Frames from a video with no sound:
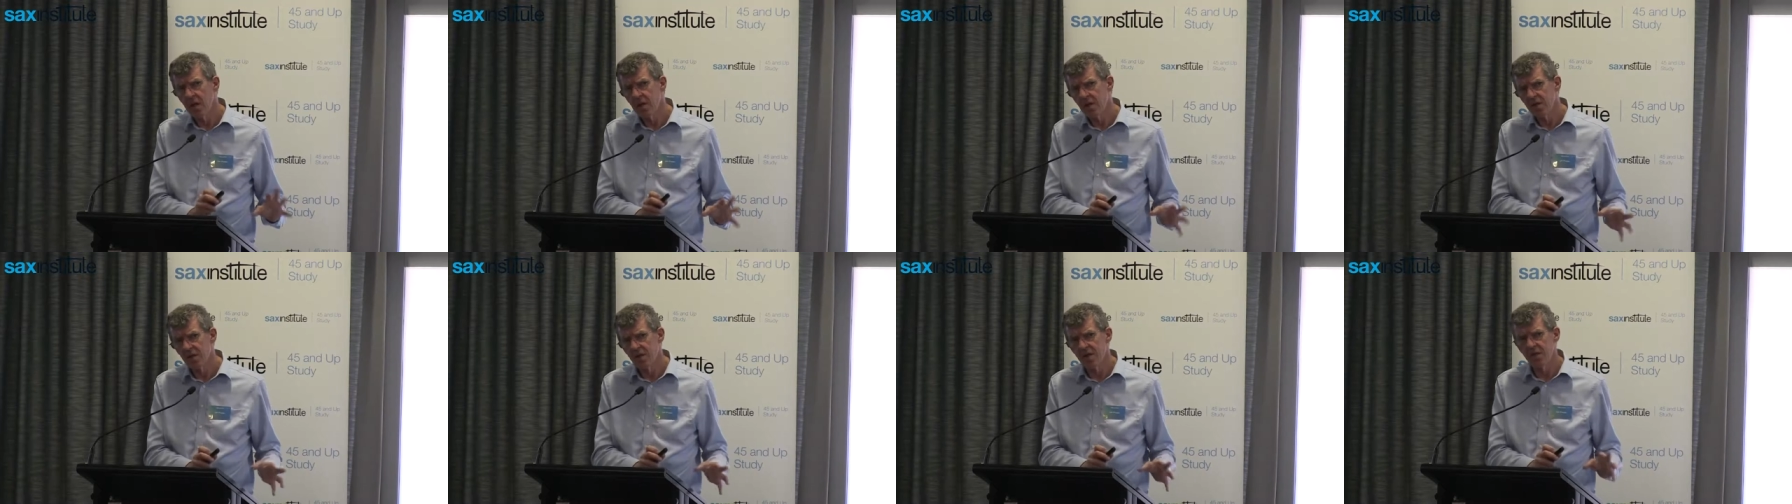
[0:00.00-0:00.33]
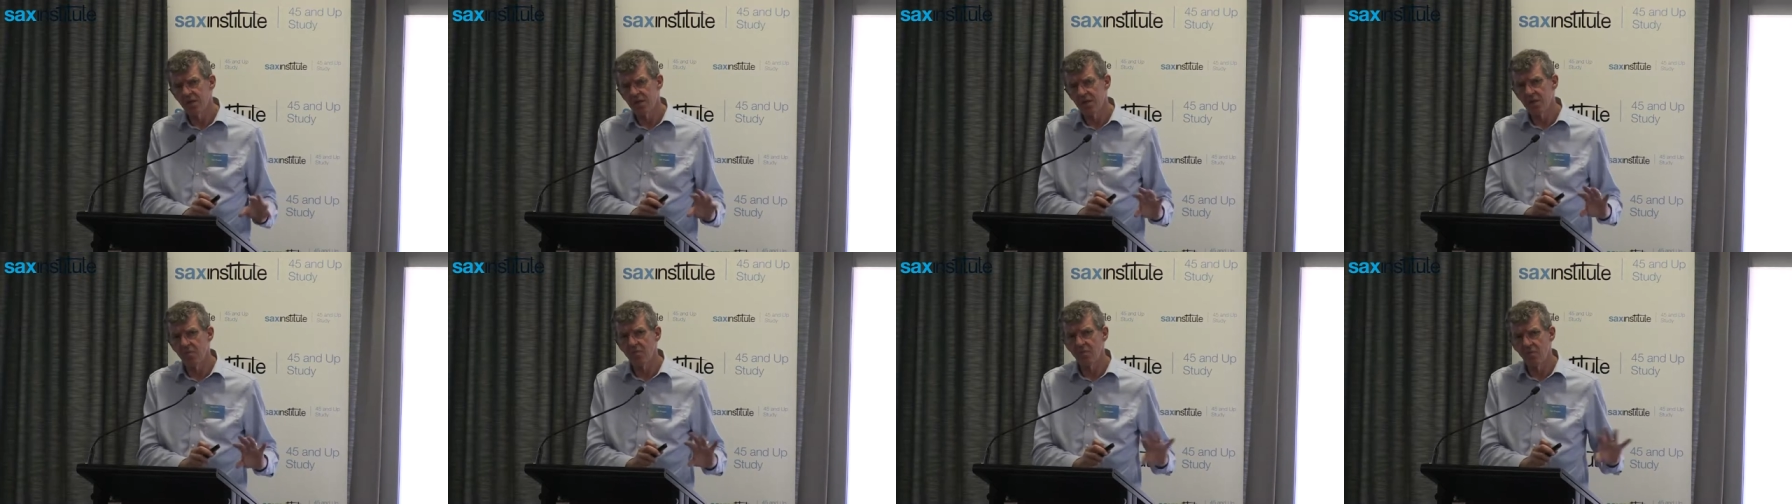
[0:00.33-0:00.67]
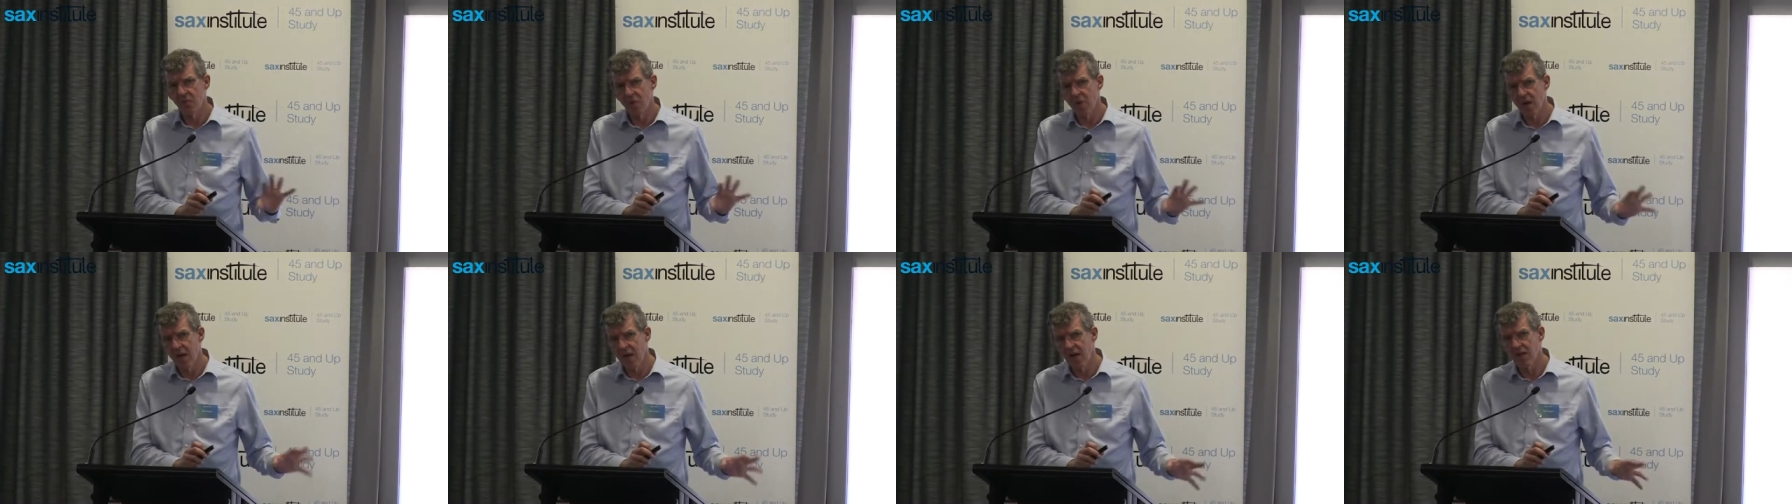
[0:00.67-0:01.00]
system
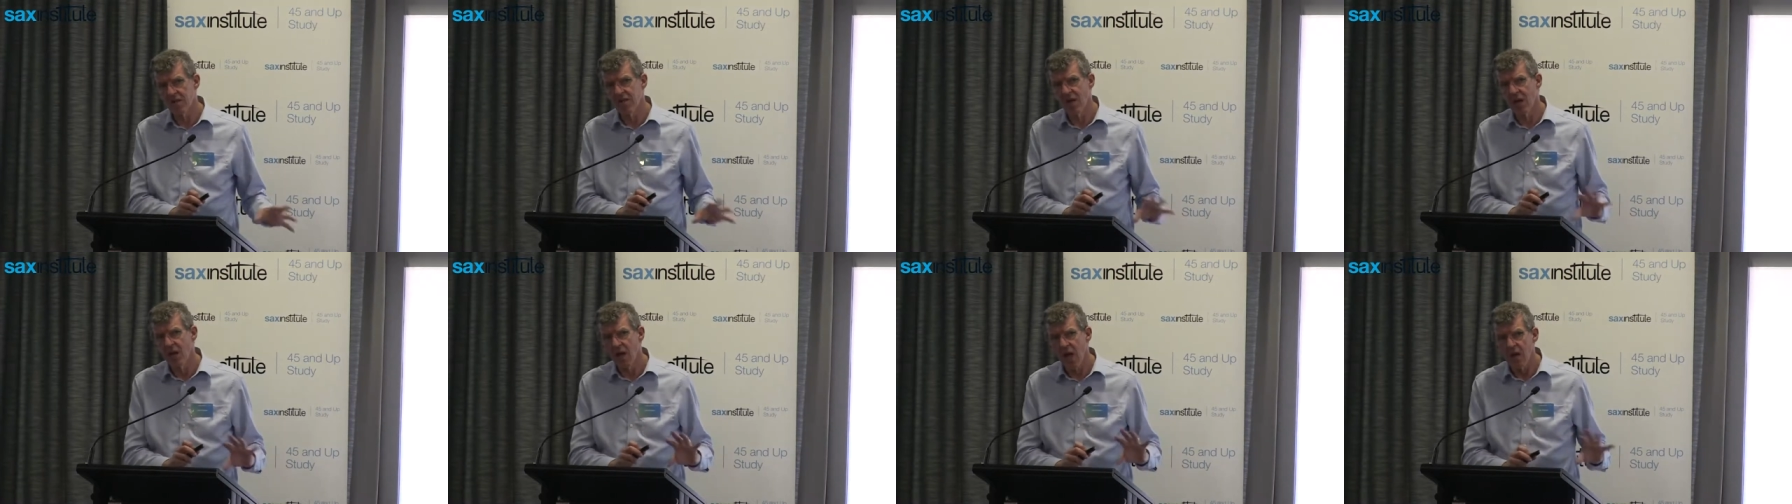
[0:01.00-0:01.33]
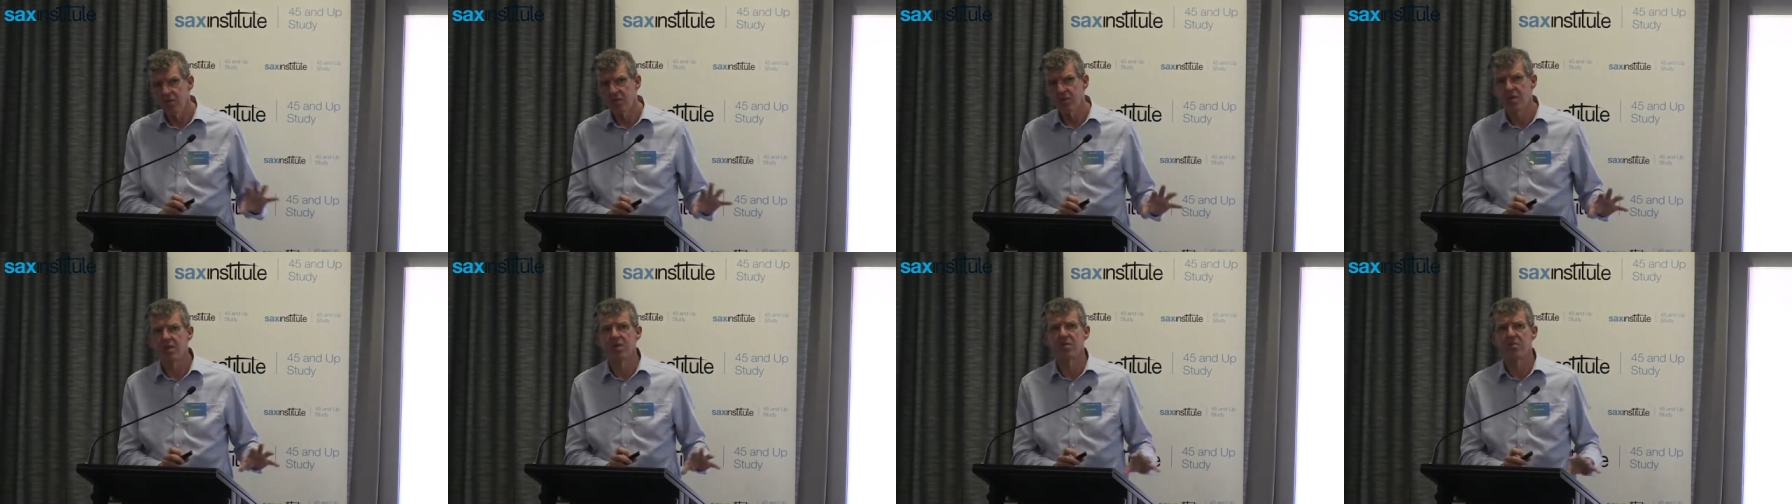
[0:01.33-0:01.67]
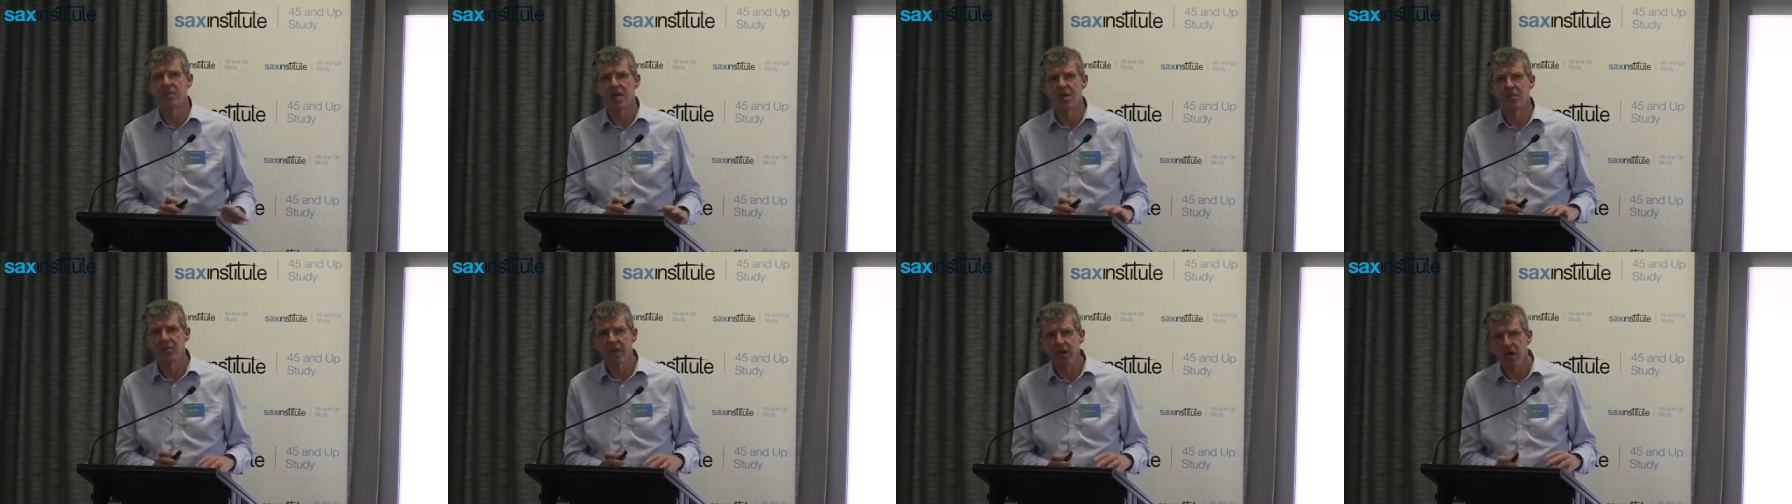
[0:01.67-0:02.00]
is allowed to
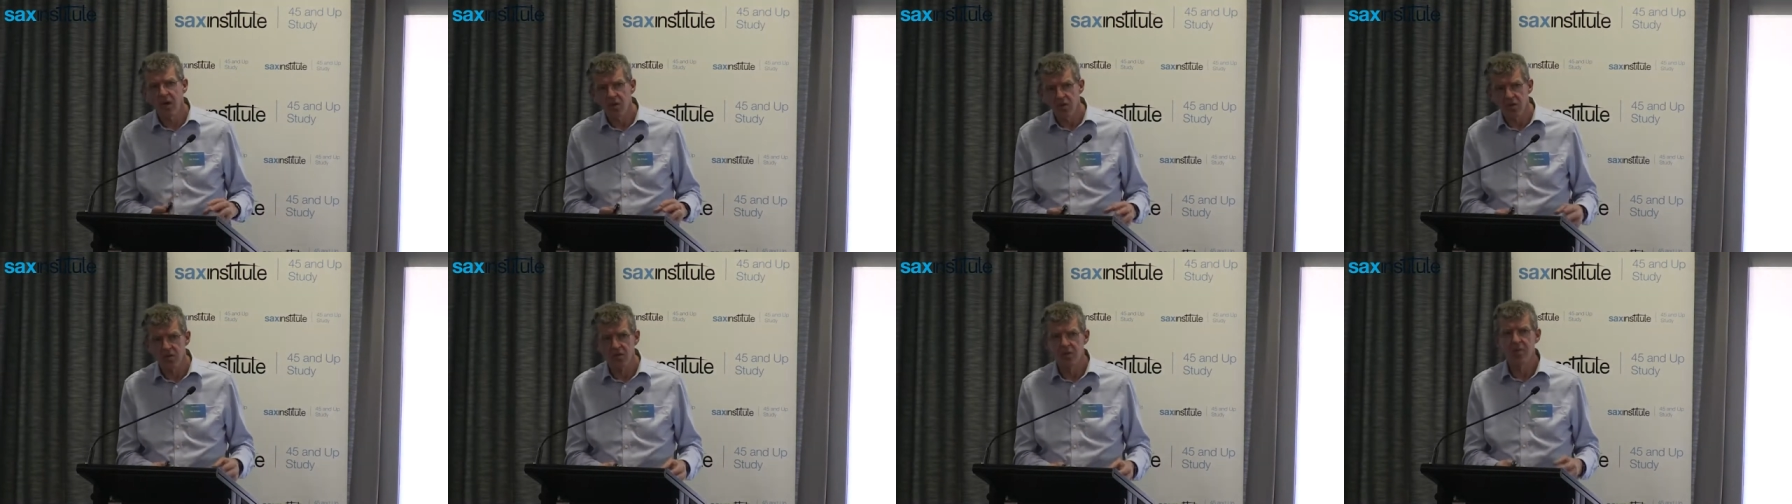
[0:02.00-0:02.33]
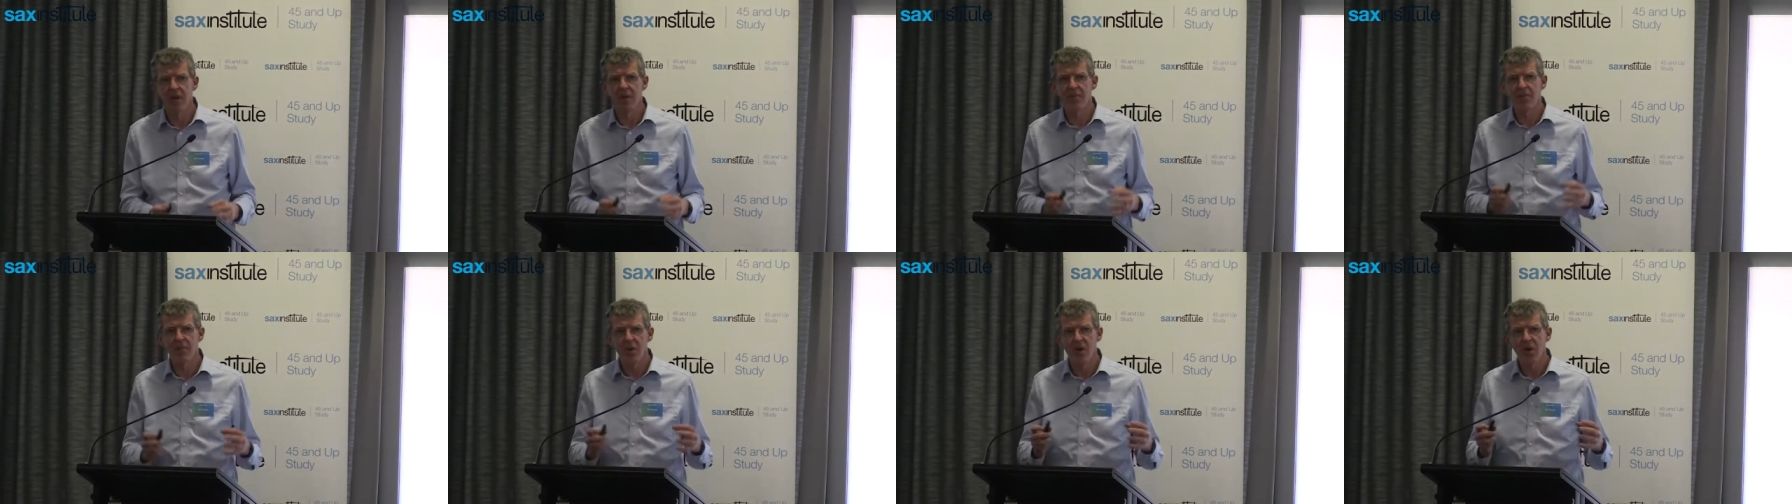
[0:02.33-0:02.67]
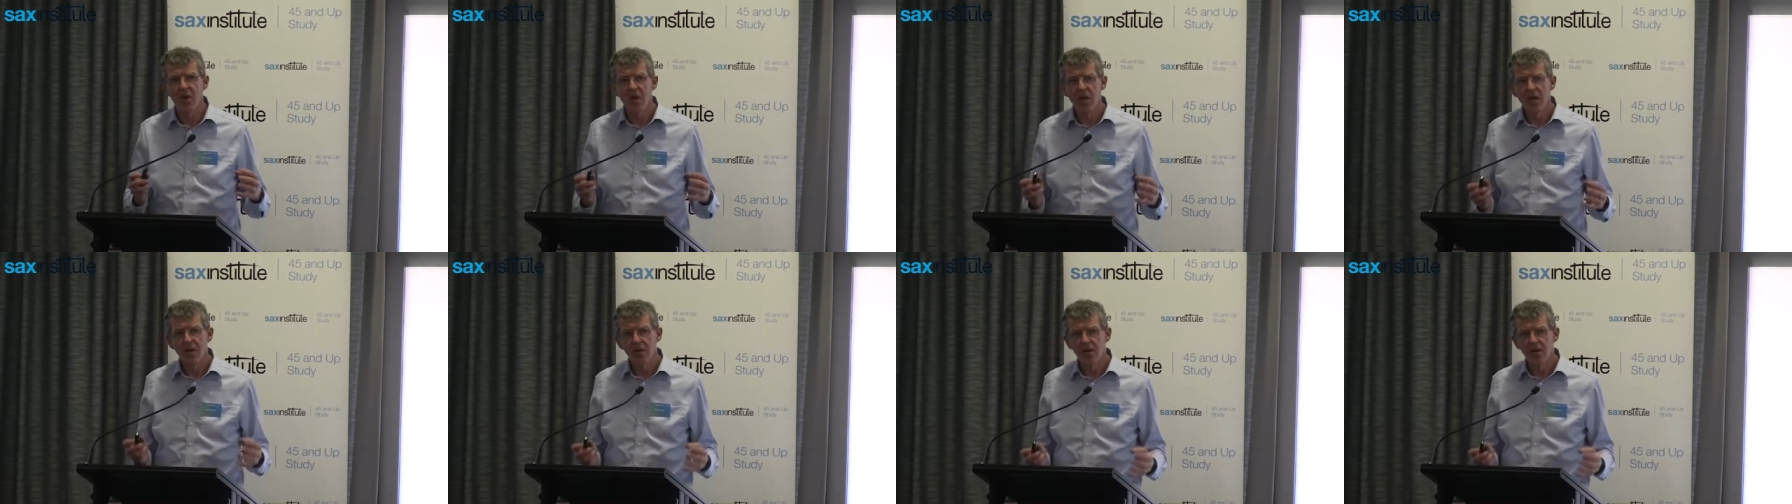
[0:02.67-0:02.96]
be because remember